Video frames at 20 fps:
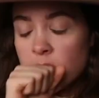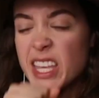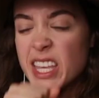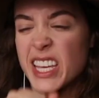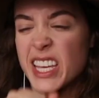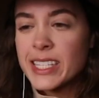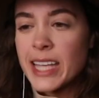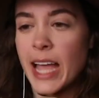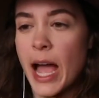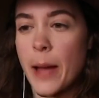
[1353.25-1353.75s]

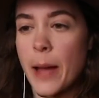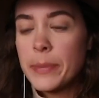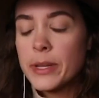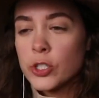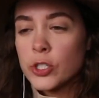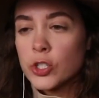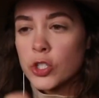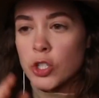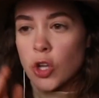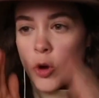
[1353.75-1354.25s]
This
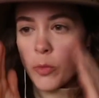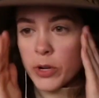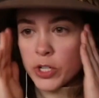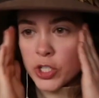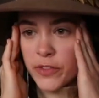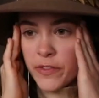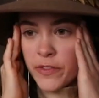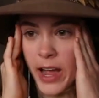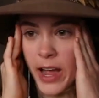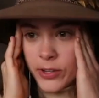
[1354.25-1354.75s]
happened so
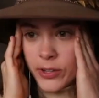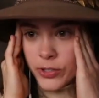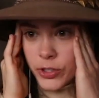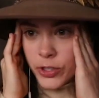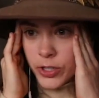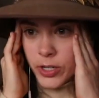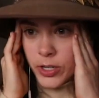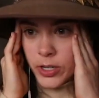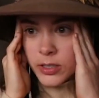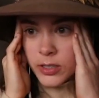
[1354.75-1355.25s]
much
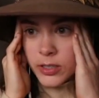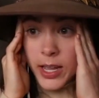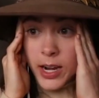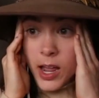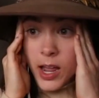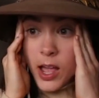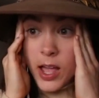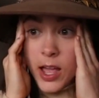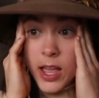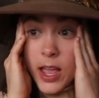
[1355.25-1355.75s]
faster than
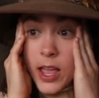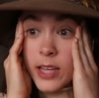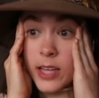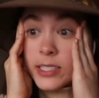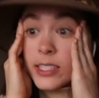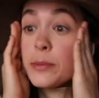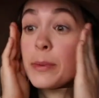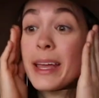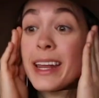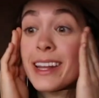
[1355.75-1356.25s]
I
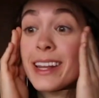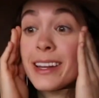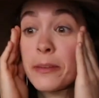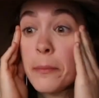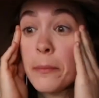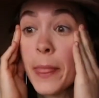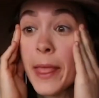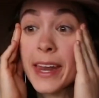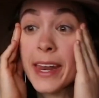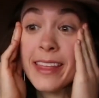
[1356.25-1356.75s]
anticipated.
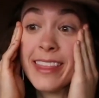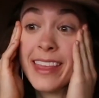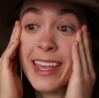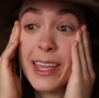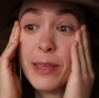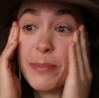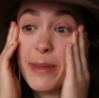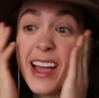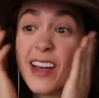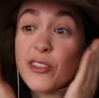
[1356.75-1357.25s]
I didn't think
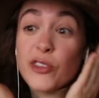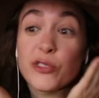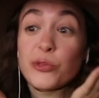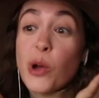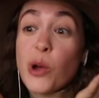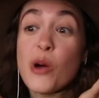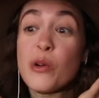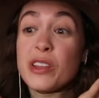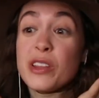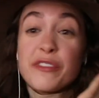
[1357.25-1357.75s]
he'd be on the
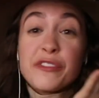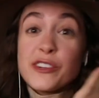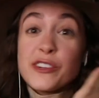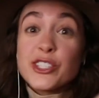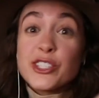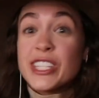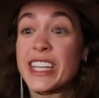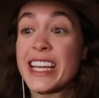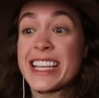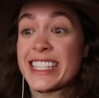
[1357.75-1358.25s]
throne in the
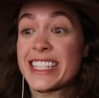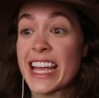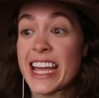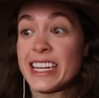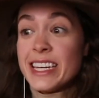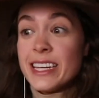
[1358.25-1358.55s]
first season.